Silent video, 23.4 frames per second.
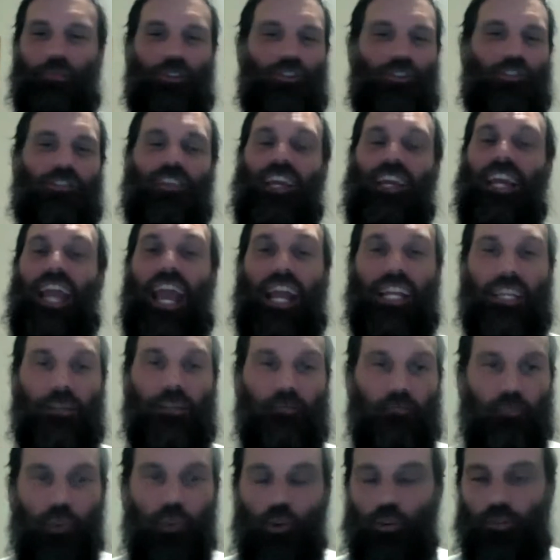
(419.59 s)
but just like any
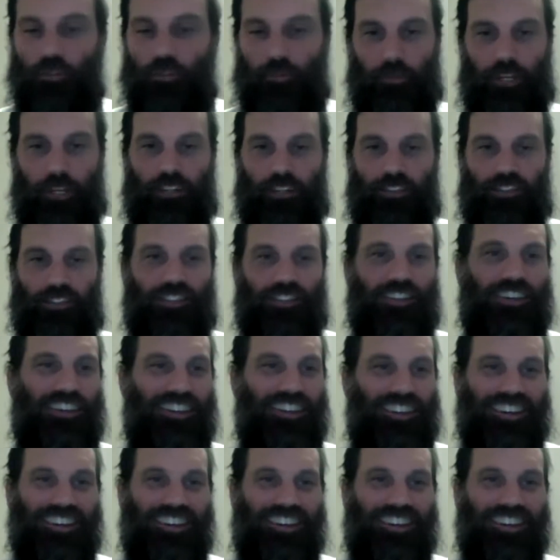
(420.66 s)
movement,